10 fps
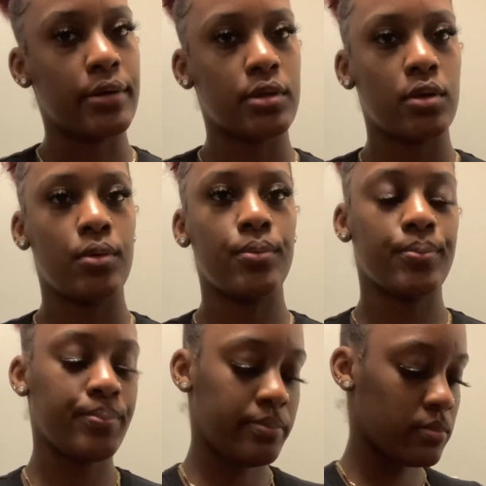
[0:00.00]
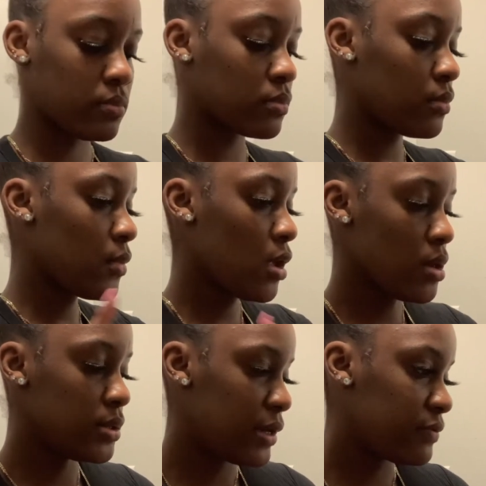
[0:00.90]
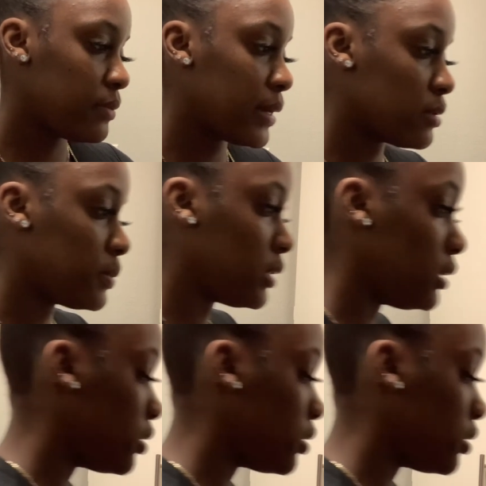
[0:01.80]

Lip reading: So definitely about to put these